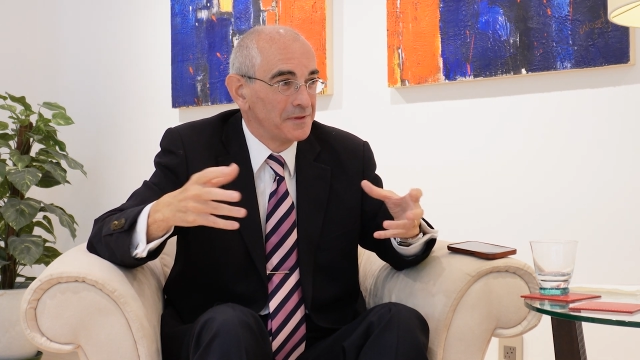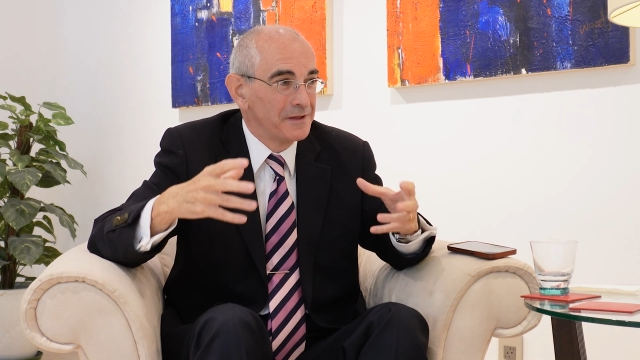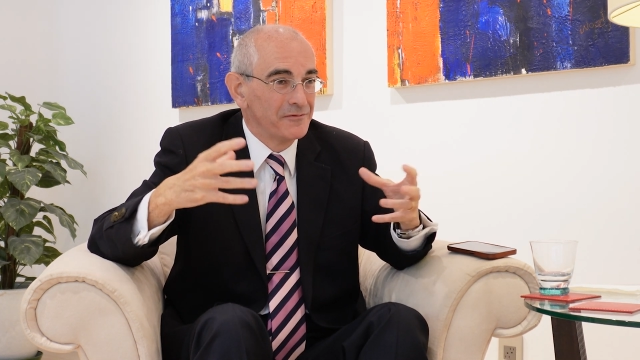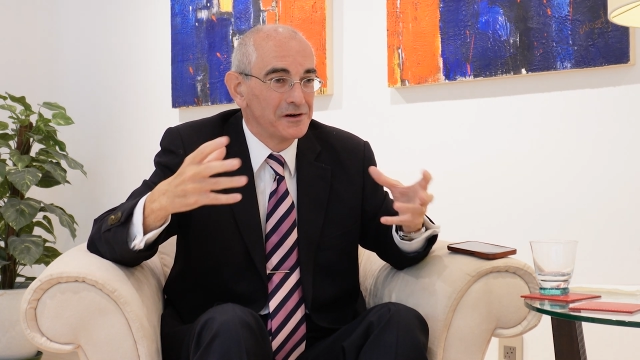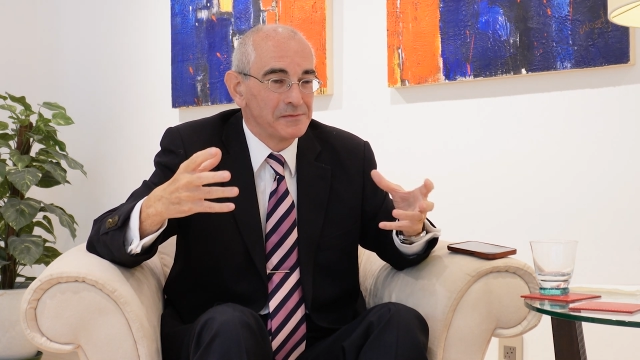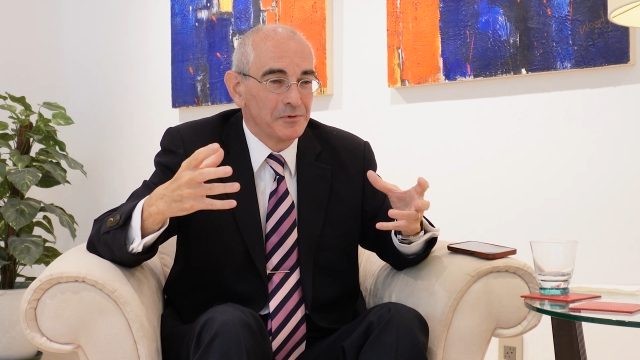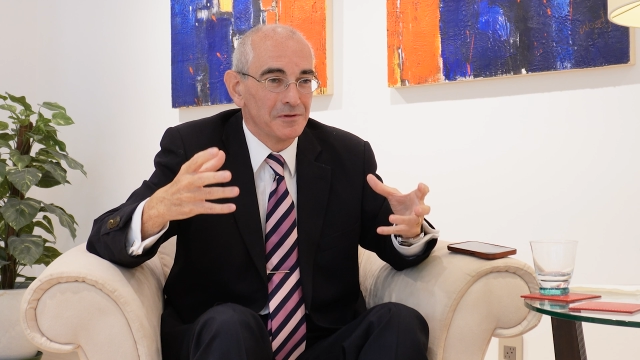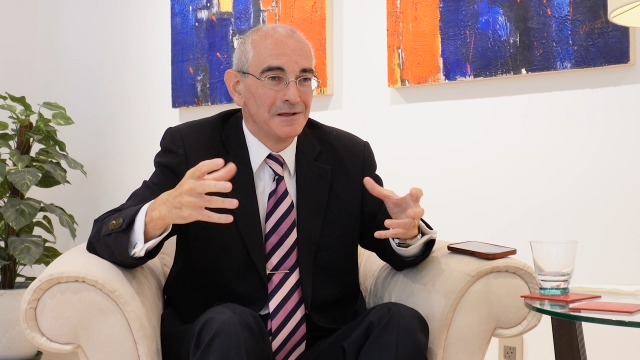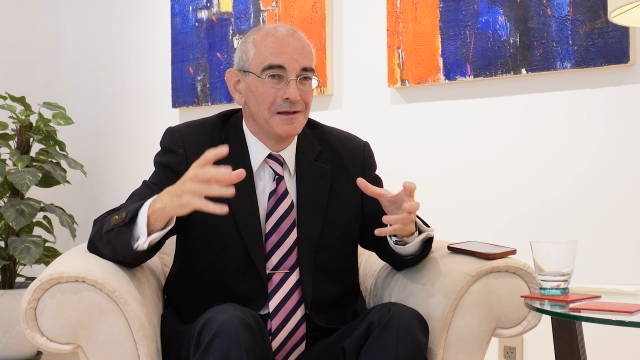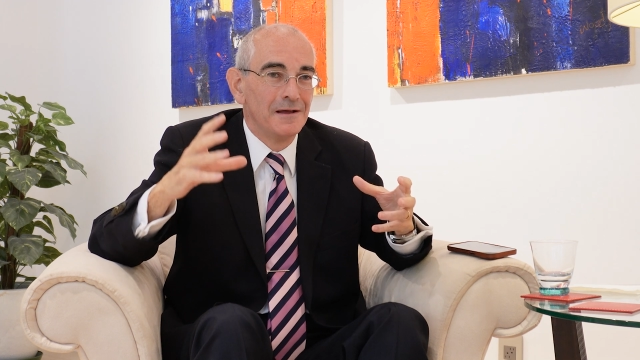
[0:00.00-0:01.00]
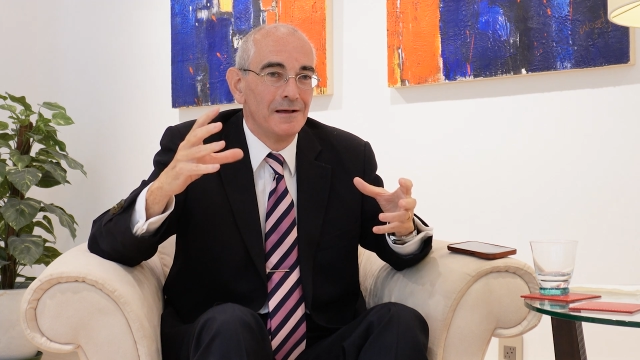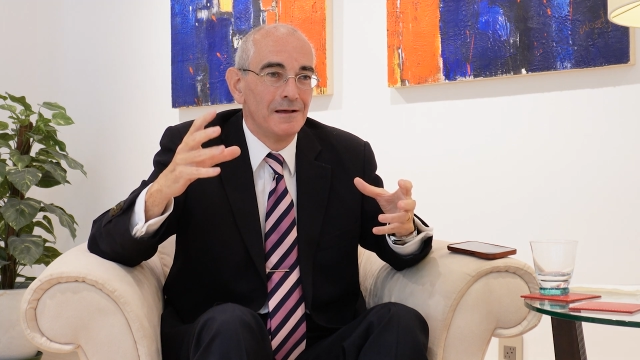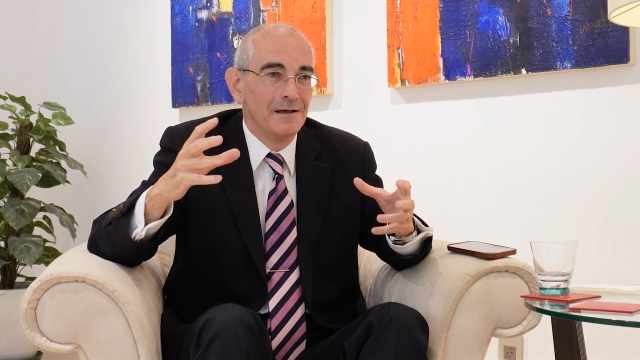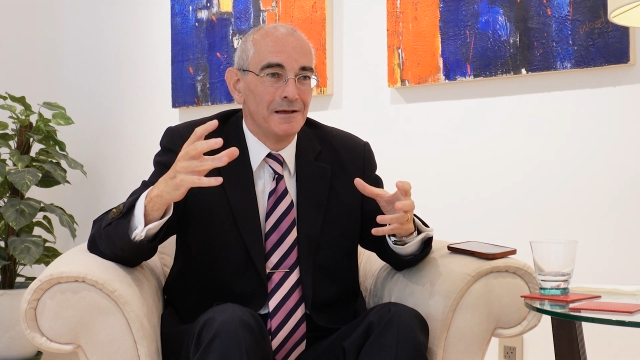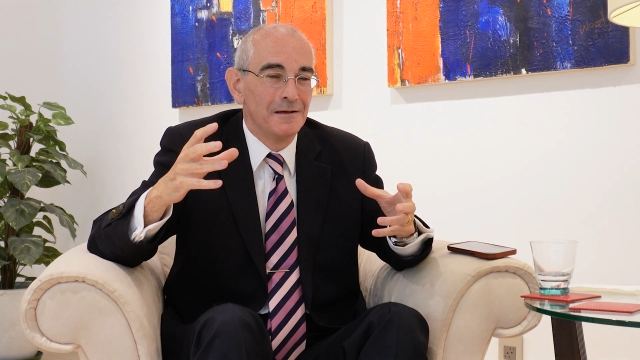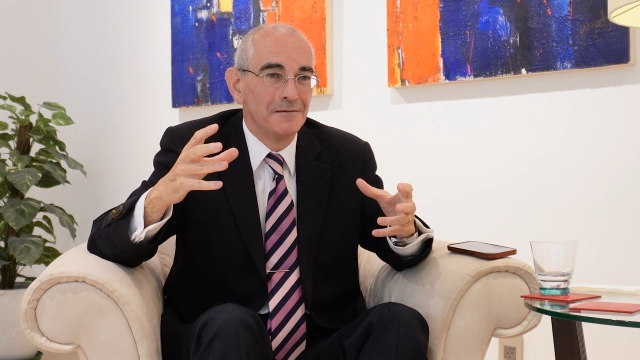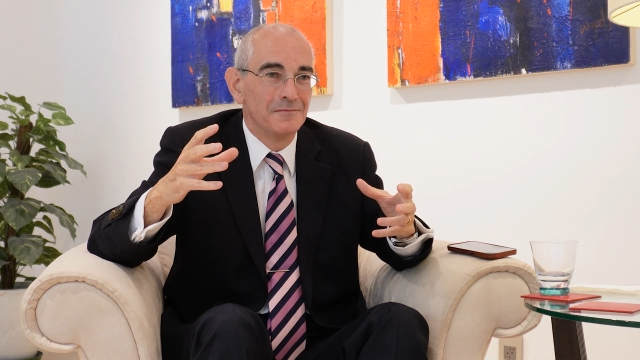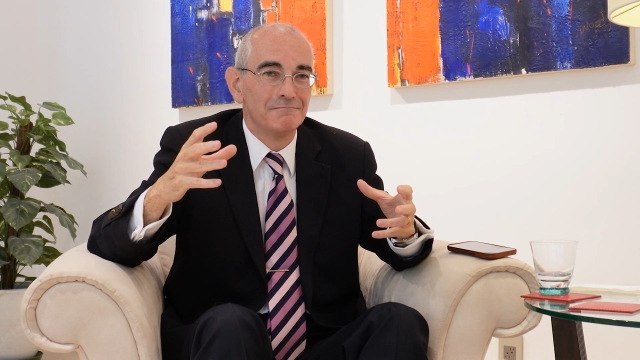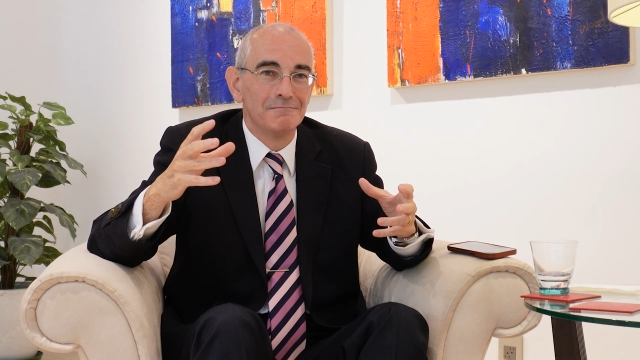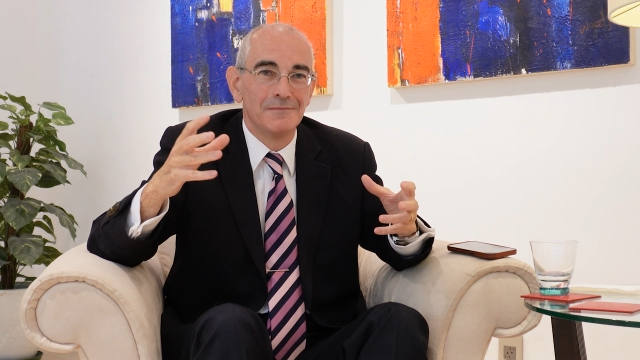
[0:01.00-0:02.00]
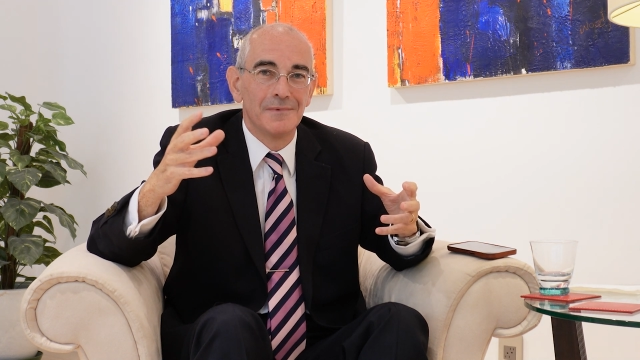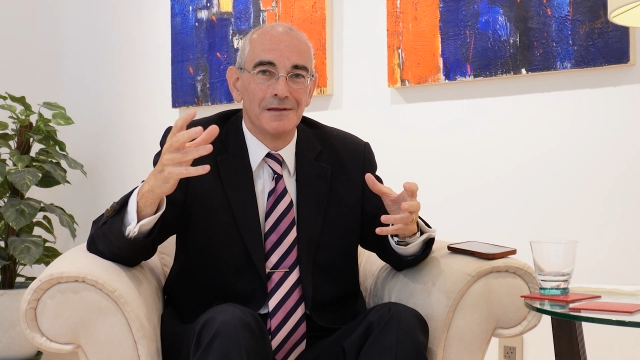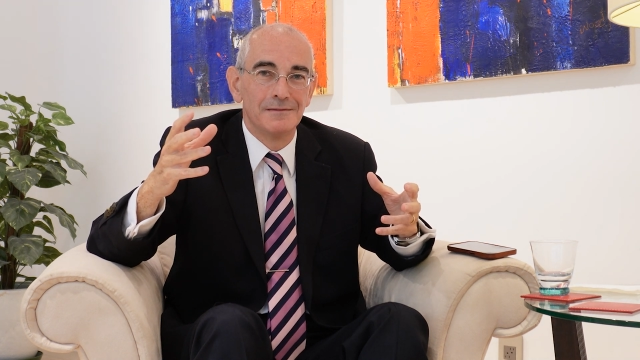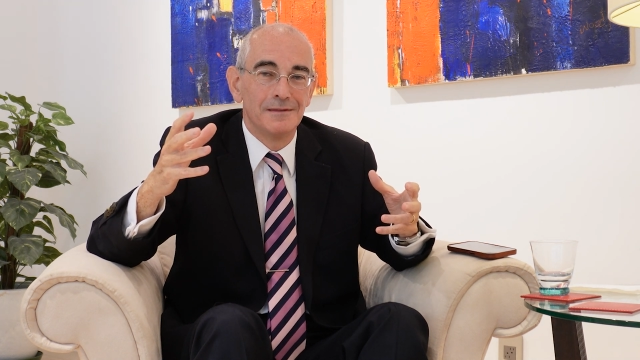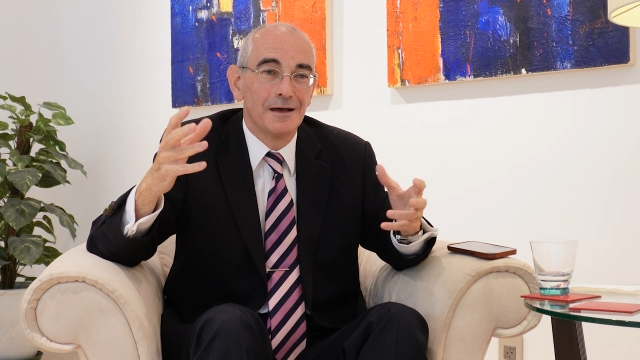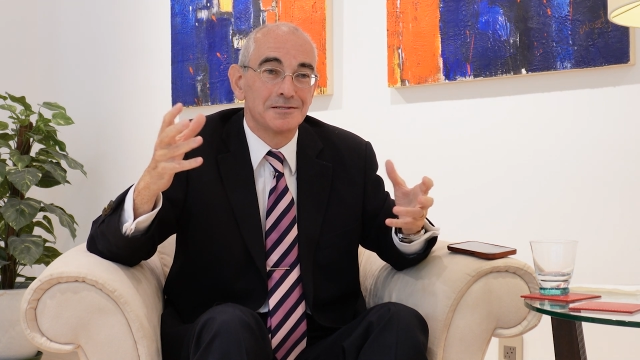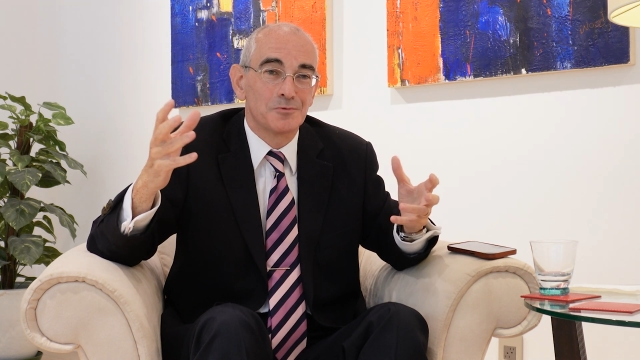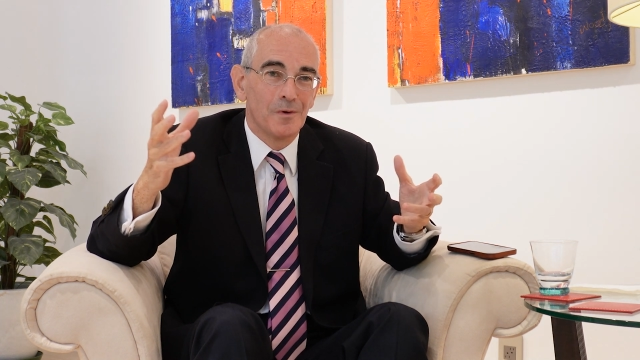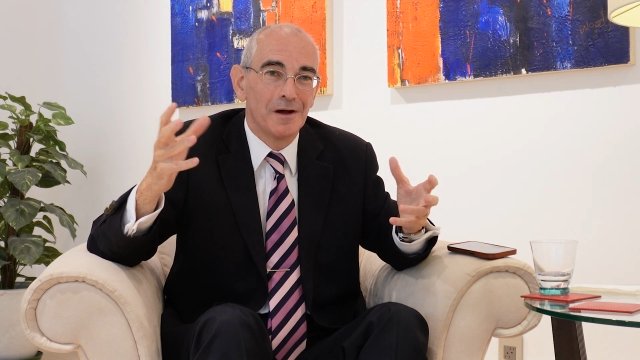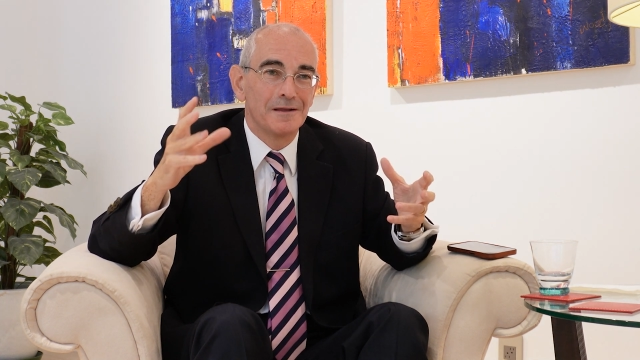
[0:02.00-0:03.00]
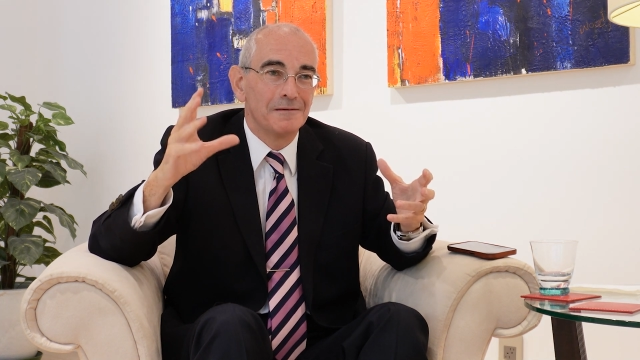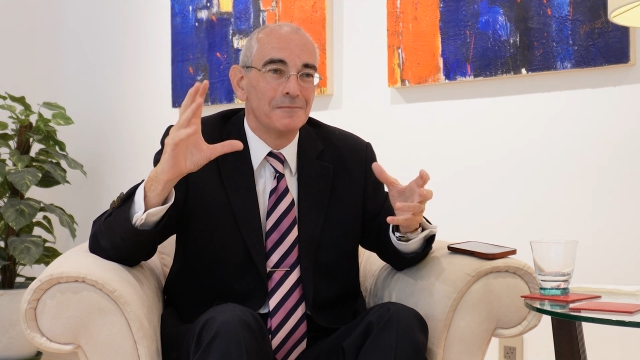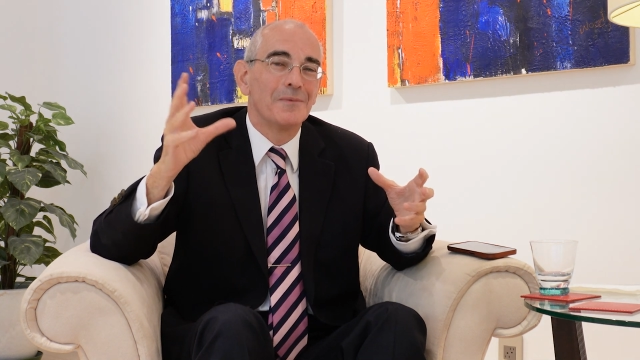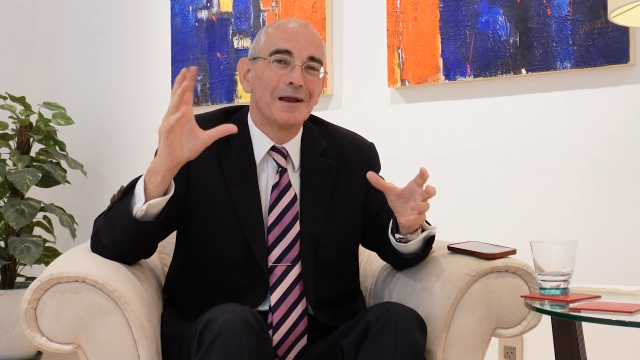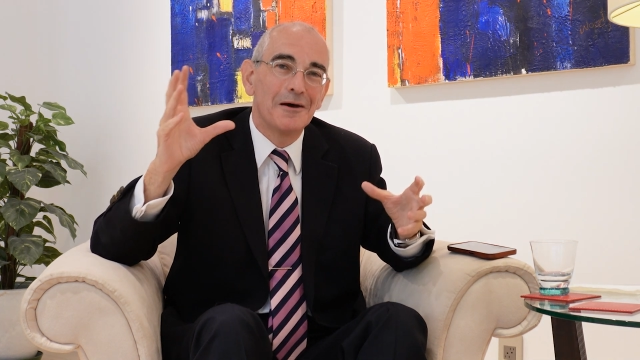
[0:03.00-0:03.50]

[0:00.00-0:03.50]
the vulnerable. That's why, but